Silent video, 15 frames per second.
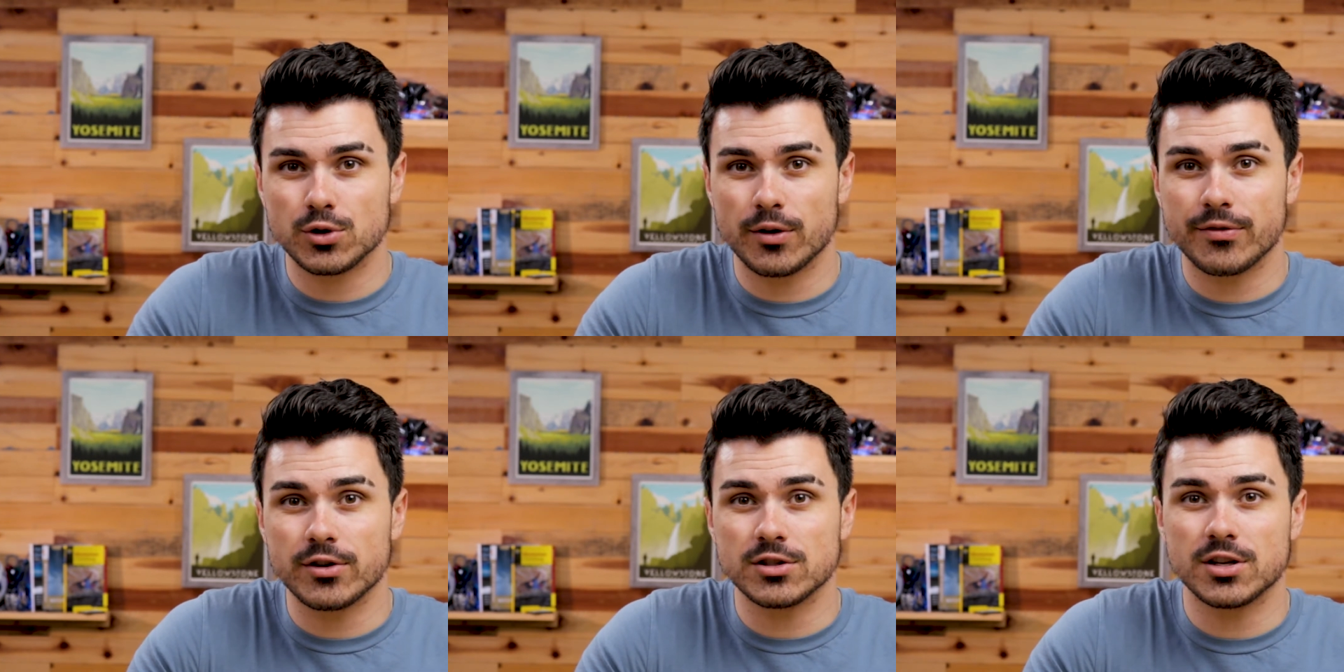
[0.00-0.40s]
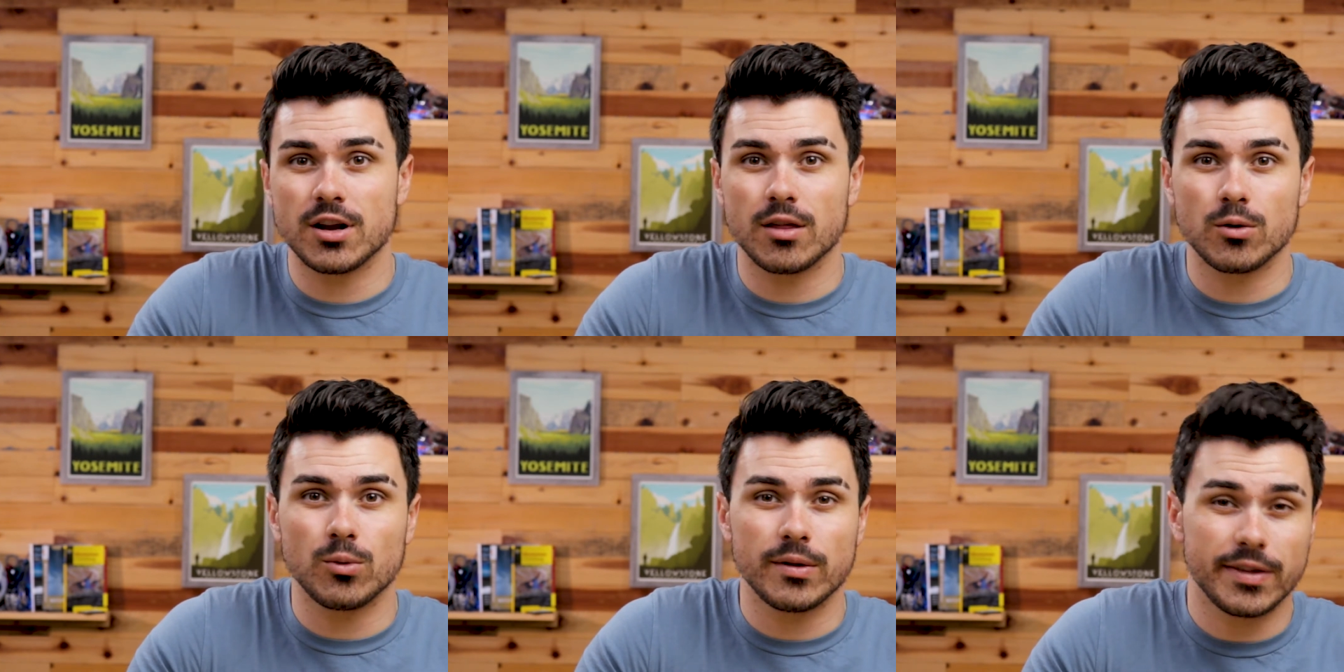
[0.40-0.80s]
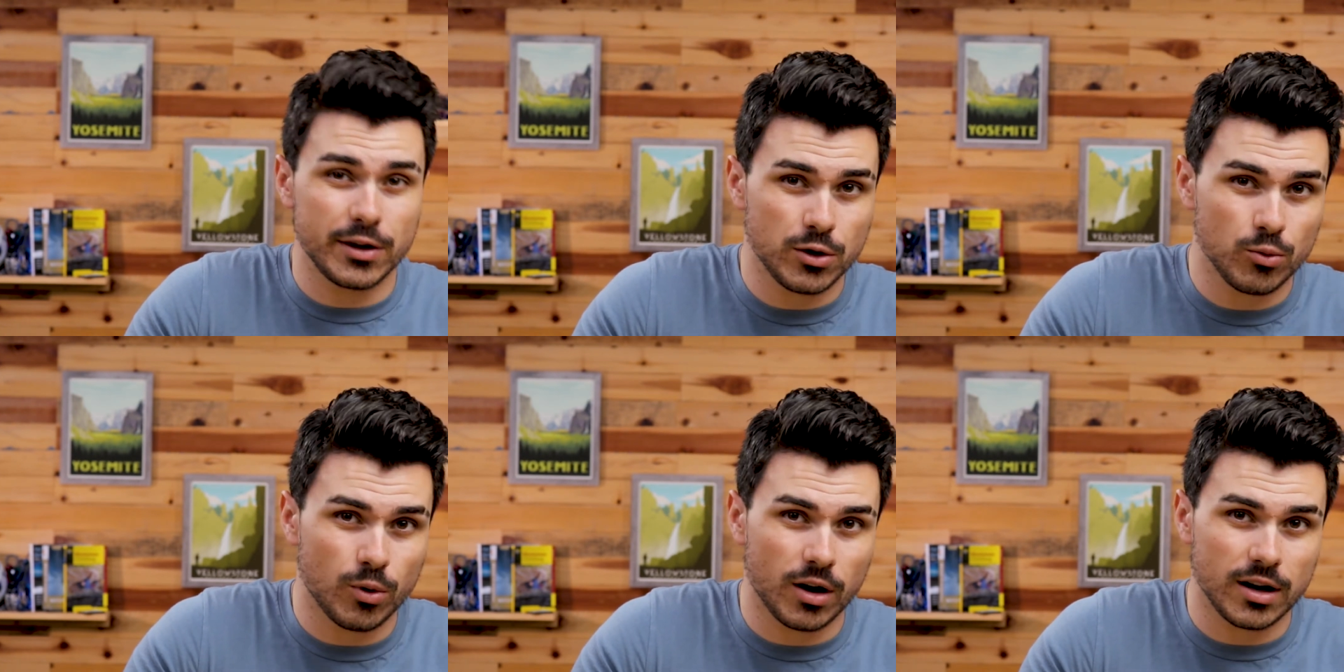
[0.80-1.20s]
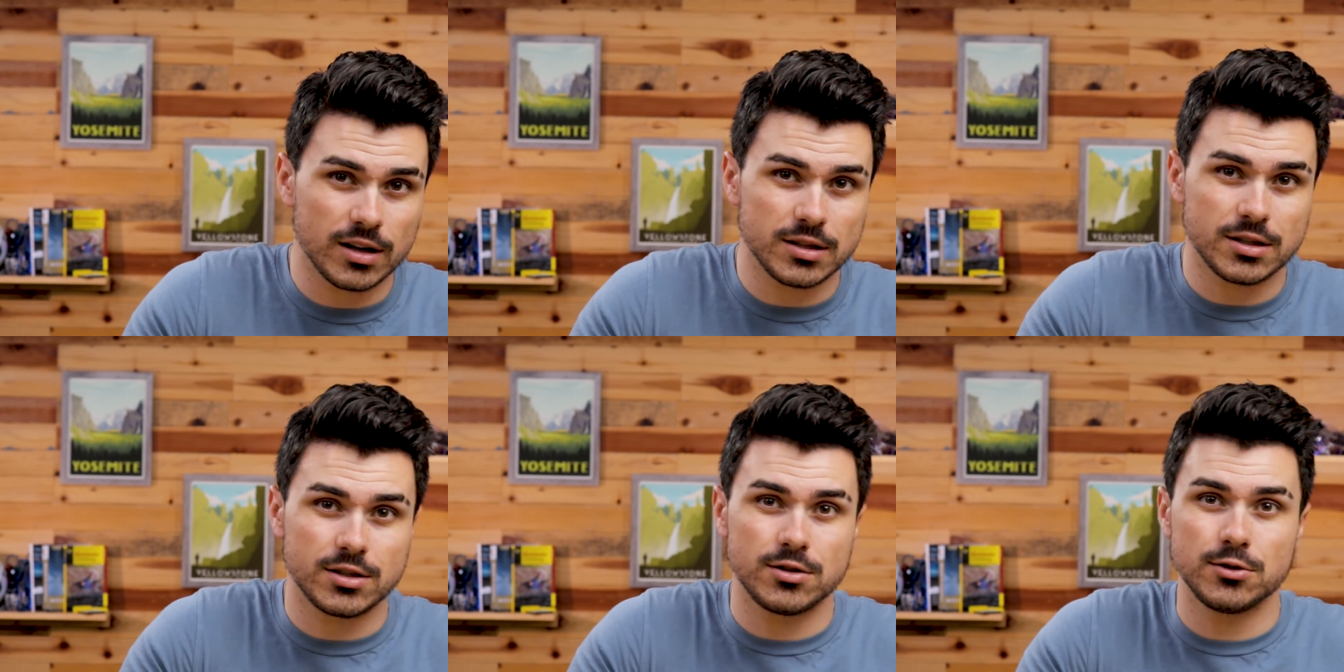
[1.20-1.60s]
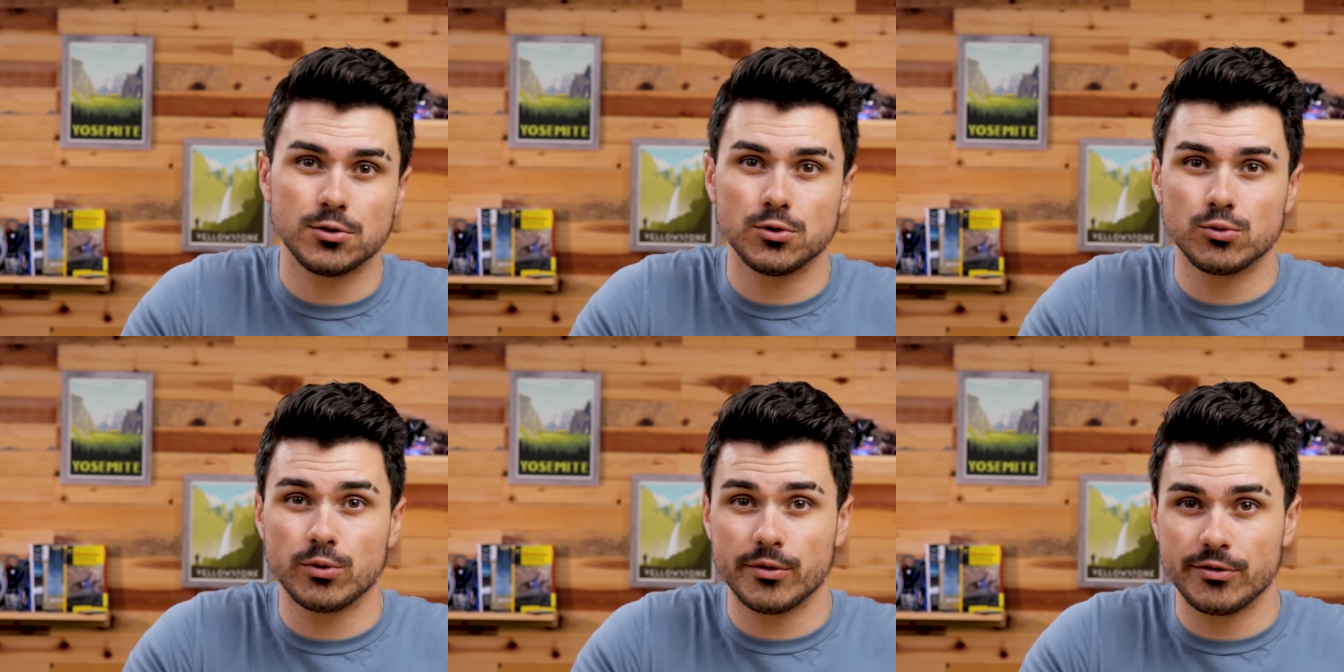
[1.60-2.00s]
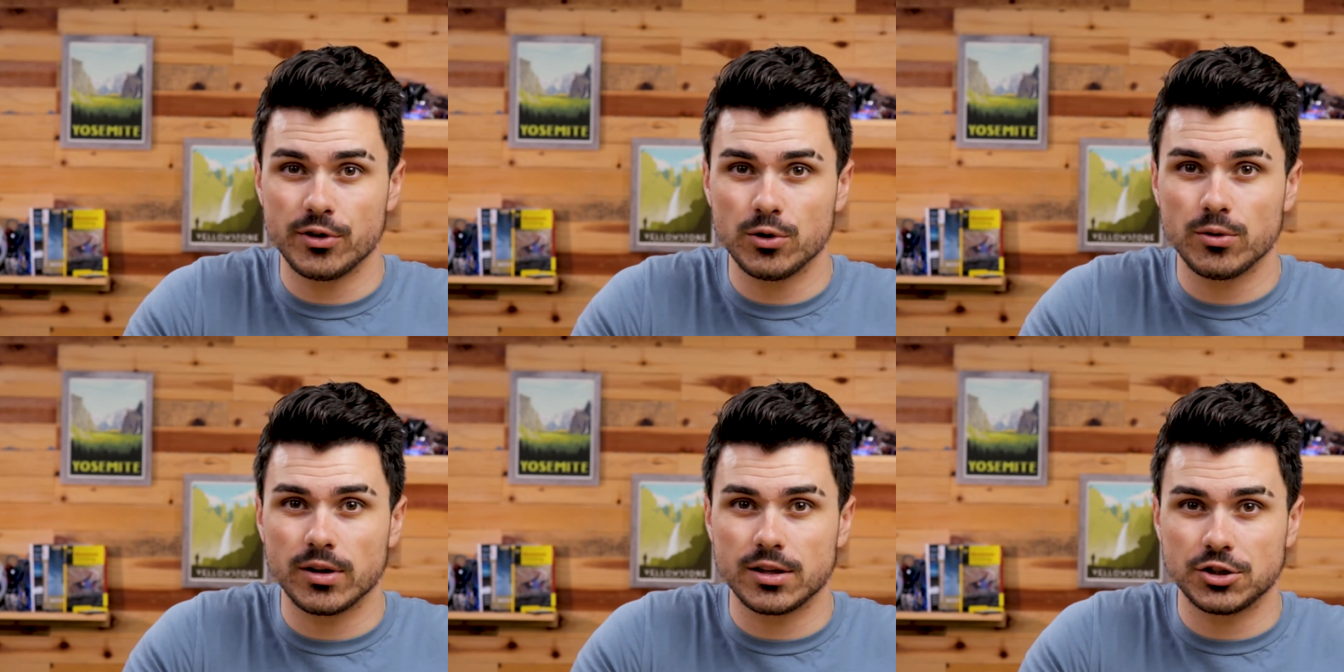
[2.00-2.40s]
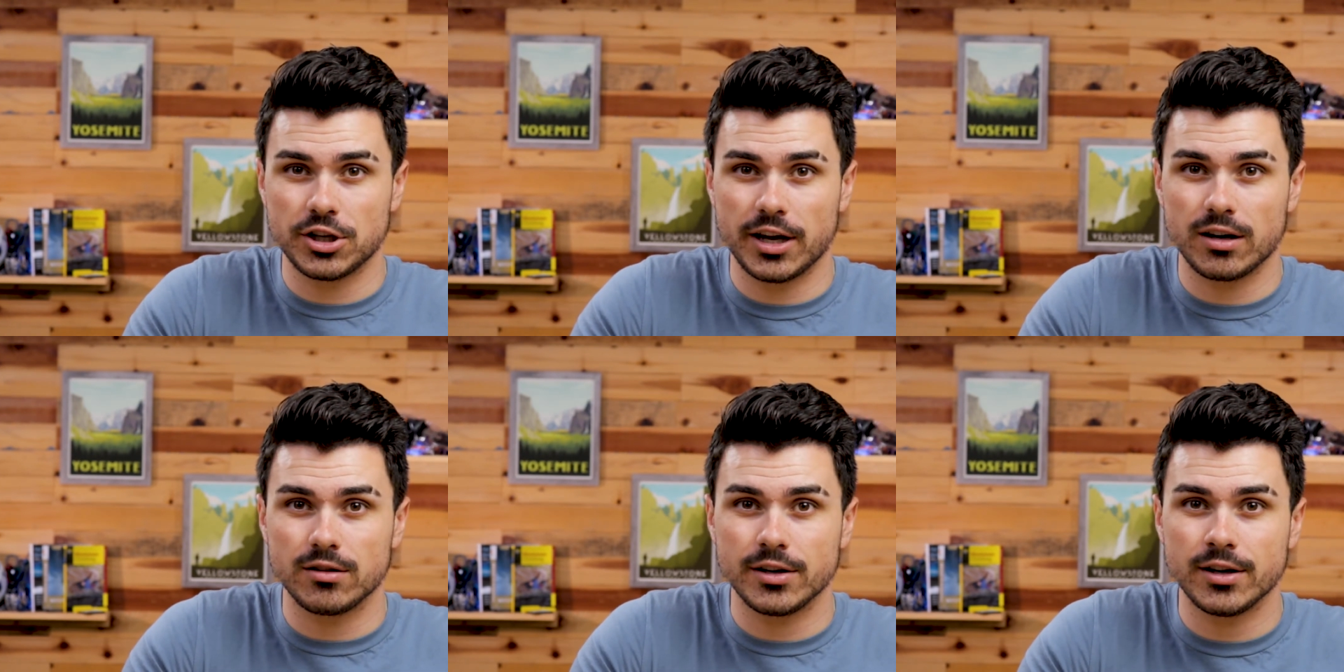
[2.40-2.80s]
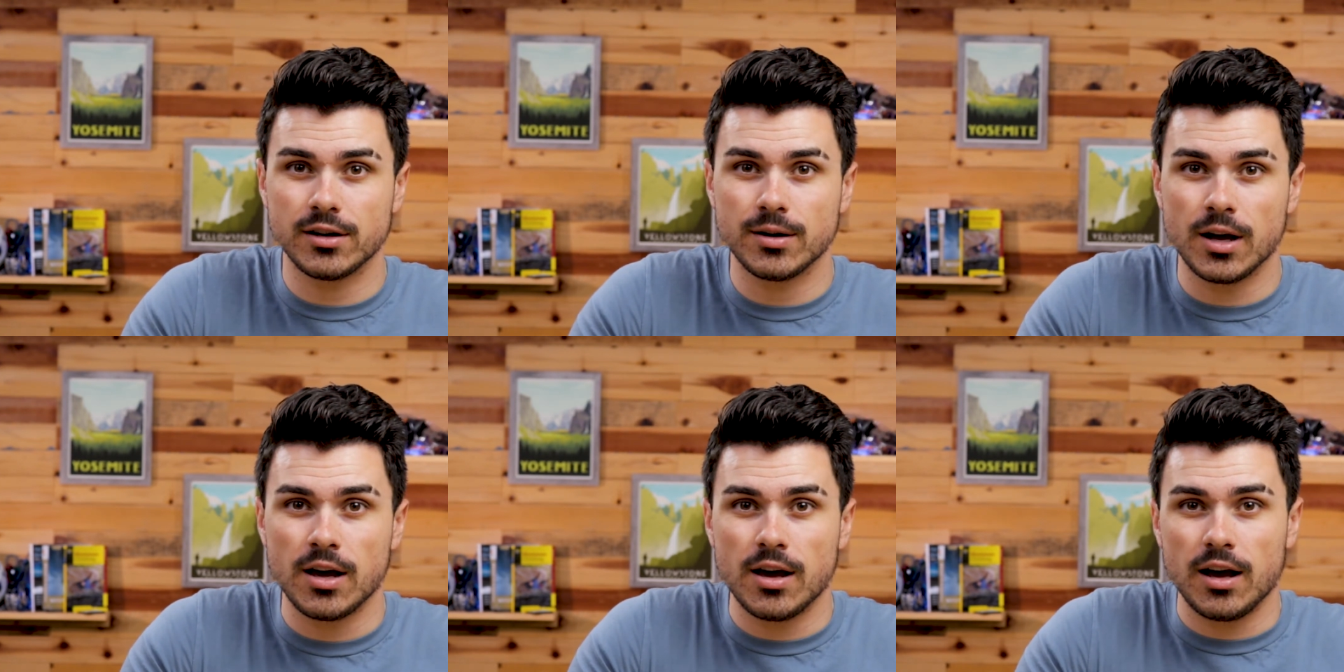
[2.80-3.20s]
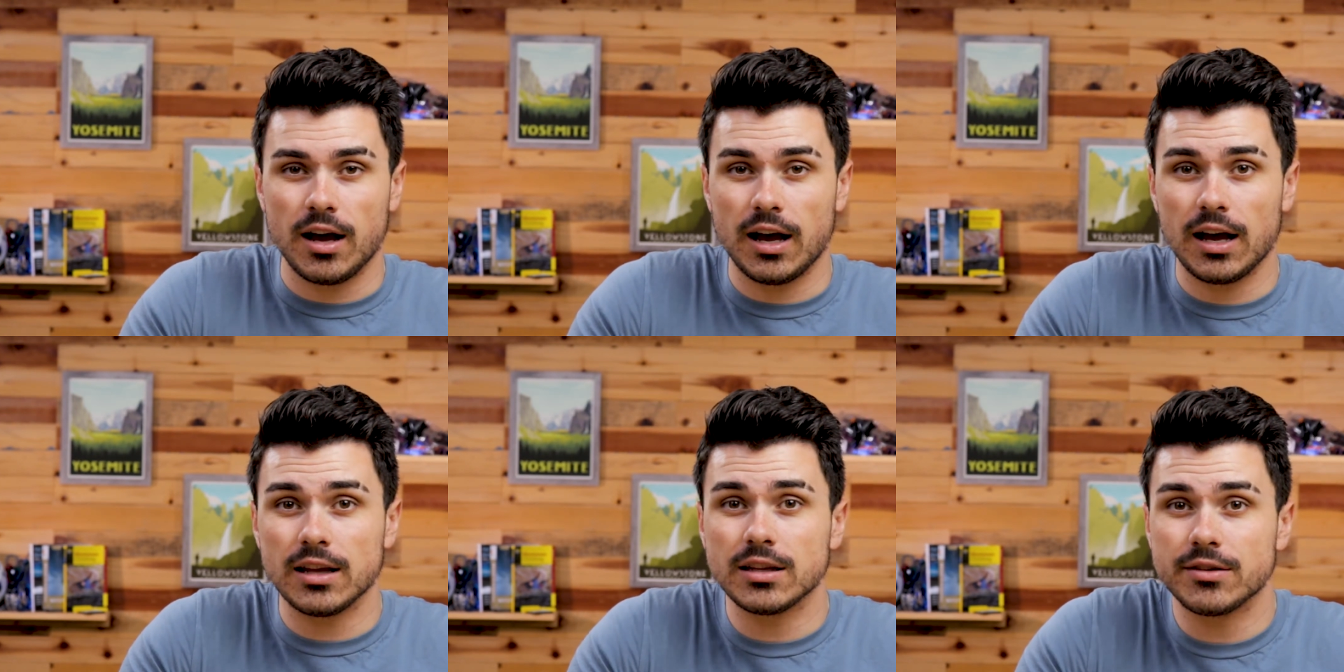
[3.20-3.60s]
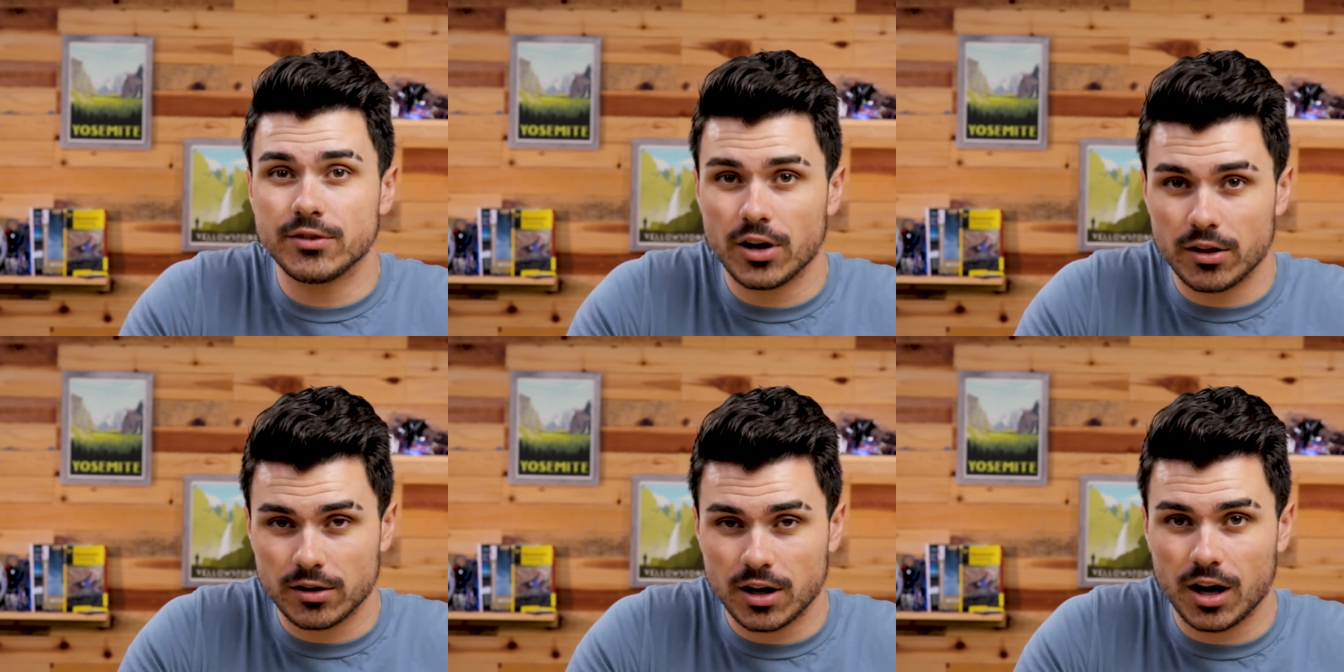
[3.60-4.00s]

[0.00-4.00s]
or if there's another one that you want us to review on the channel here. Leave another